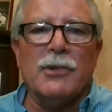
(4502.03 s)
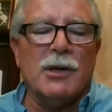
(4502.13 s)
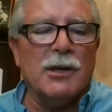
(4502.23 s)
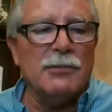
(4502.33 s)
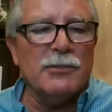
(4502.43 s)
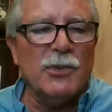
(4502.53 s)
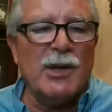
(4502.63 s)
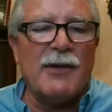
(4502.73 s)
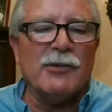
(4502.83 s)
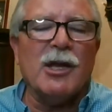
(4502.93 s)
Um, do we
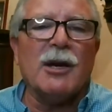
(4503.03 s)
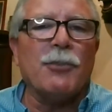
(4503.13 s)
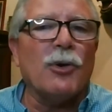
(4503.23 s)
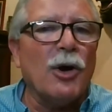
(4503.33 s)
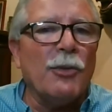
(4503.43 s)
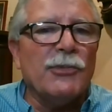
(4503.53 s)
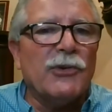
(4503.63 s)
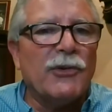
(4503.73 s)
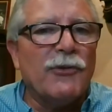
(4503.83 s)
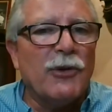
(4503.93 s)
have a lot of
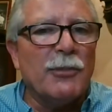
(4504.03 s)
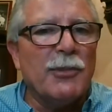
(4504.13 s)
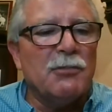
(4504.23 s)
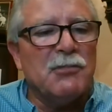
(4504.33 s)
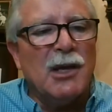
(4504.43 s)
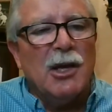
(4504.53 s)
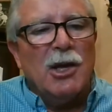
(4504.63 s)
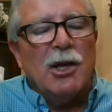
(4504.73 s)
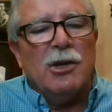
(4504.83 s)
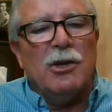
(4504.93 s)
problems from it?
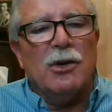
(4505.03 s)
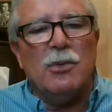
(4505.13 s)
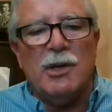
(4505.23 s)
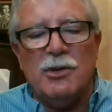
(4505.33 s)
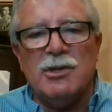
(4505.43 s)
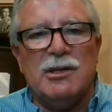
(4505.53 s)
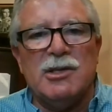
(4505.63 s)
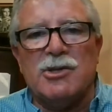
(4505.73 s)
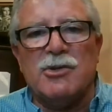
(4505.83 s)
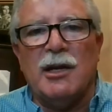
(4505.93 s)
No, we usually
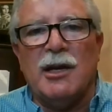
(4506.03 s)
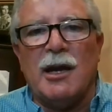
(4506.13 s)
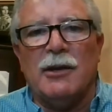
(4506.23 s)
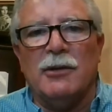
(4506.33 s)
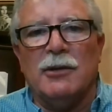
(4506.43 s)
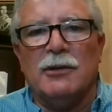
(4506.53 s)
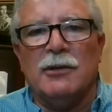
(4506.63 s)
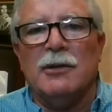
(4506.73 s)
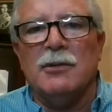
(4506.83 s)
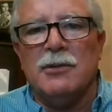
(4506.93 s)
just drain it out of there,
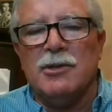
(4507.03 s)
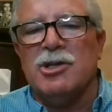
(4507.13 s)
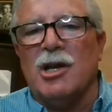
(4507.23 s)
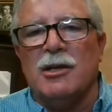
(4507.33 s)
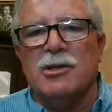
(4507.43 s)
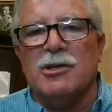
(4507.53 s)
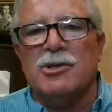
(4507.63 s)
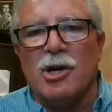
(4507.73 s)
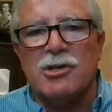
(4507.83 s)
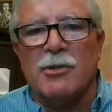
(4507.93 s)
change it,
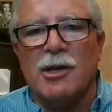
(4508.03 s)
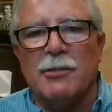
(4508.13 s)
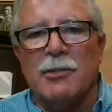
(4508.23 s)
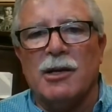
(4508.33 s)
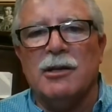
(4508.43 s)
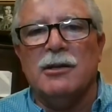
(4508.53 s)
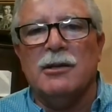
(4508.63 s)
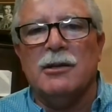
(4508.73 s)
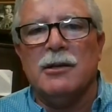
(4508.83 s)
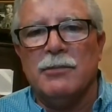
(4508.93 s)
charge them a lot of money,
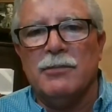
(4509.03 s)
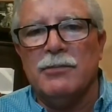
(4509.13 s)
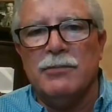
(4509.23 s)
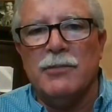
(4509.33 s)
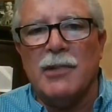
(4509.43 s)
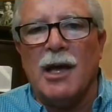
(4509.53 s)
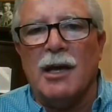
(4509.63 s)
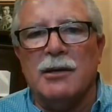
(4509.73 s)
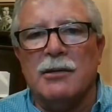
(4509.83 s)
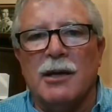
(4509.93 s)

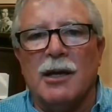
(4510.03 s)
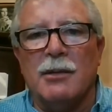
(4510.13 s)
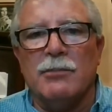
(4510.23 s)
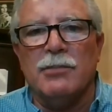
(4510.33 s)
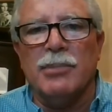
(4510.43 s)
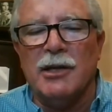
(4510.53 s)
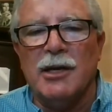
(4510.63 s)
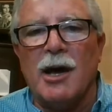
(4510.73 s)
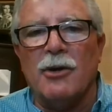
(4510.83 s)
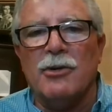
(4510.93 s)
and and bleed it
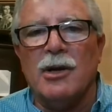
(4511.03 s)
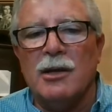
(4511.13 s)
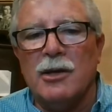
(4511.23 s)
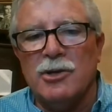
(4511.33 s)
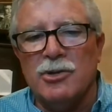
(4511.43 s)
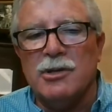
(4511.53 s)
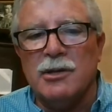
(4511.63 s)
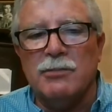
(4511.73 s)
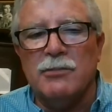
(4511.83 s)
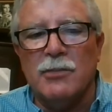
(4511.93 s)
out. And they
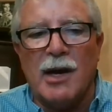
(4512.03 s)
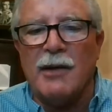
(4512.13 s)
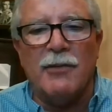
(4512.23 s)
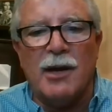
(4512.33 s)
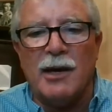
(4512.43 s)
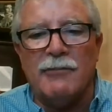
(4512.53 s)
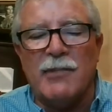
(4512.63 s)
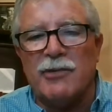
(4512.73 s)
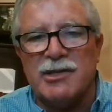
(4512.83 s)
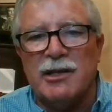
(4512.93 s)
usually I I've
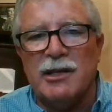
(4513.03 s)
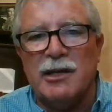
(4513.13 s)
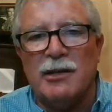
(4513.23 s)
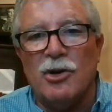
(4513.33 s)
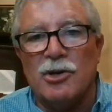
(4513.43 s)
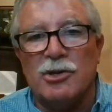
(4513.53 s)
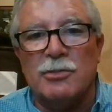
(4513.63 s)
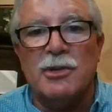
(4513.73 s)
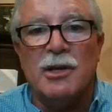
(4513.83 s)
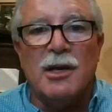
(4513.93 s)
never seen any long
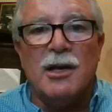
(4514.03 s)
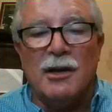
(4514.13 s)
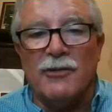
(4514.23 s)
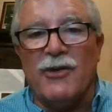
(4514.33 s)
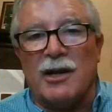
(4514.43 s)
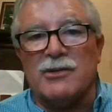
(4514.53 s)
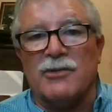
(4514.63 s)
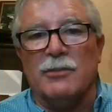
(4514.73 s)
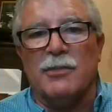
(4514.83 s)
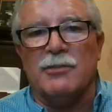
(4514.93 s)
term effects
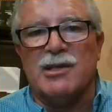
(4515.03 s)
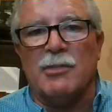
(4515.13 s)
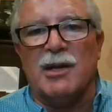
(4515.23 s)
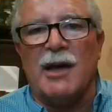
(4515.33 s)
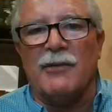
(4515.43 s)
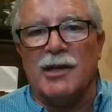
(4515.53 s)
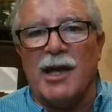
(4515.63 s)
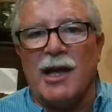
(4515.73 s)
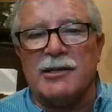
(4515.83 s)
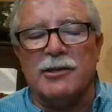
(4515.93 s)
from somebody having
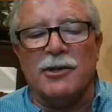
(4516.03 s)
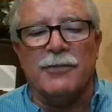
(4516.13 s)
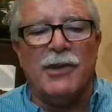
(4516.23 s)
gas in there.